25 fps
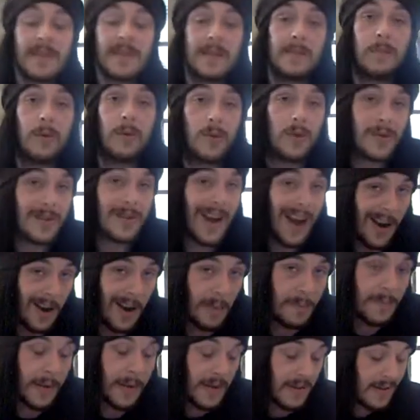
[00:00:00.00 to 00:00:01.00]
the mother's
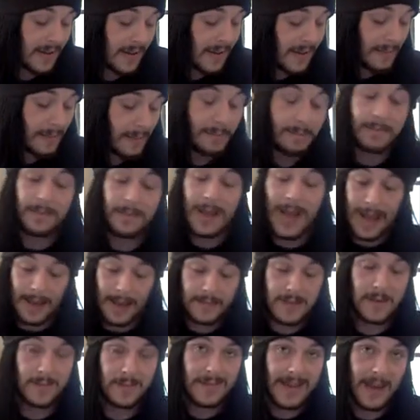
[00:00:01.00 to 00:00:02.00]
heartbeat and
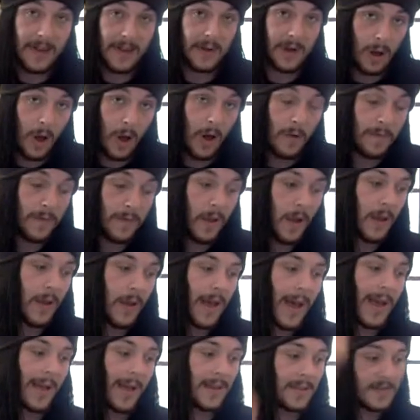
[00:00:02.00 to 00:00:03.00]
calms them down an awful lot,
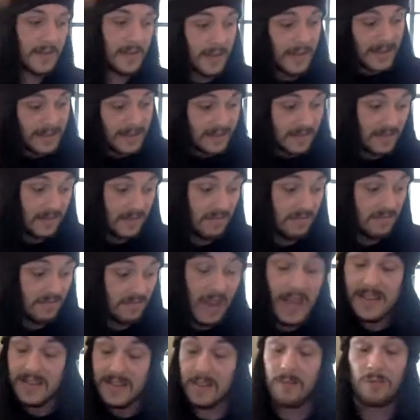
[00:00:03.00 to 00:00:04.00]
and it's
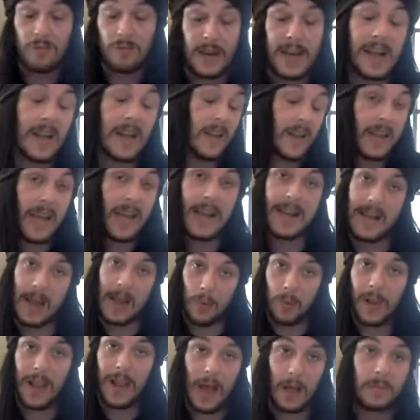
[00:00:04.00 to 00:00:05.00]
a real thing that
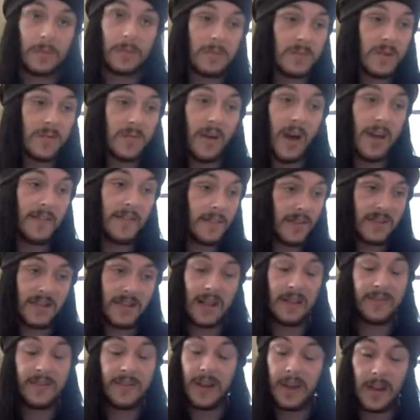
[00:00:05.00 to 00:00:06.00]
will help them survive, because
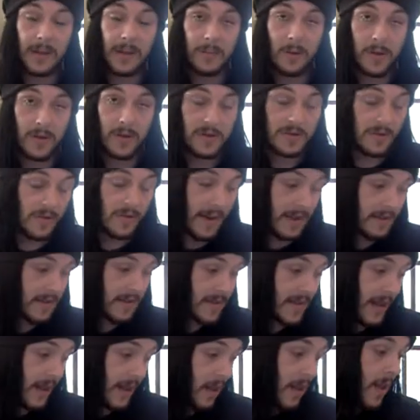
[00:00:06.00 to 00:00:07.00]
they'll feel their mother's around
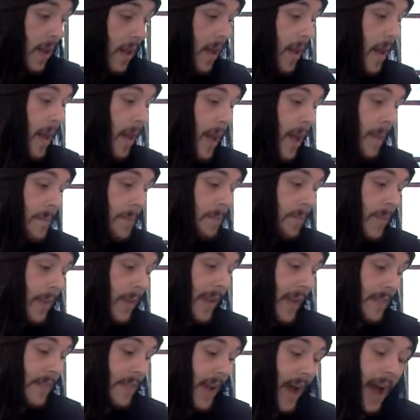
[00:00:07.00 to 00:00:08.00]
still.
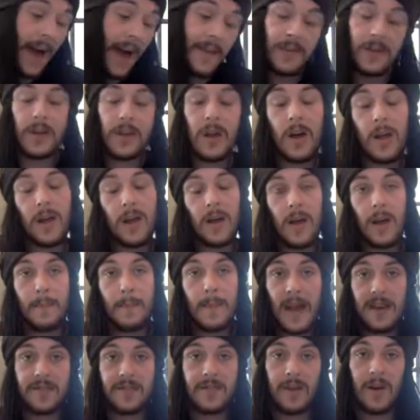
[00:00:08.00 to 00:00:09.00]
If you haven't got a
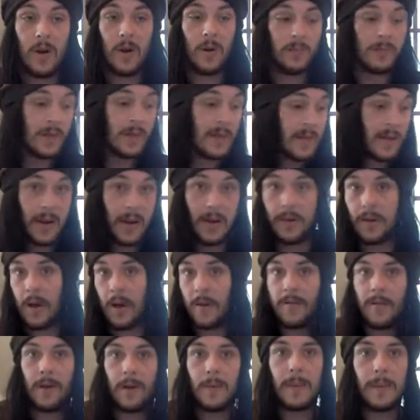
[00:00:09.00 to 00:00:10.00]
metronome, because I know an
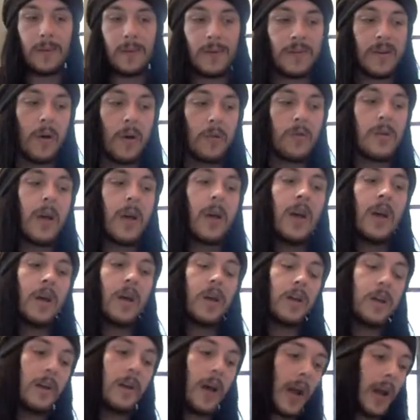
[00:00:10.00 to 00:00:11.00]
awful lot of people don't,
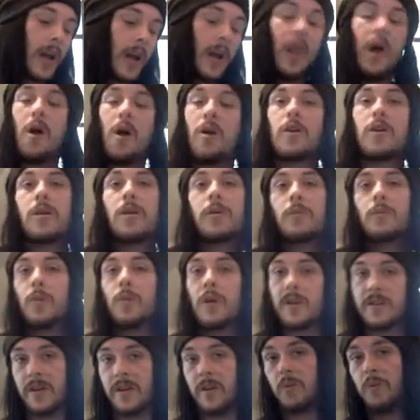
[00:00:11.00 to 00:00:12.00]
a clock
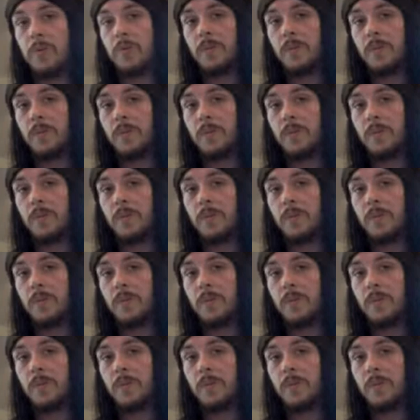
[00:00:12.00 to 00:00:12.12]
will do.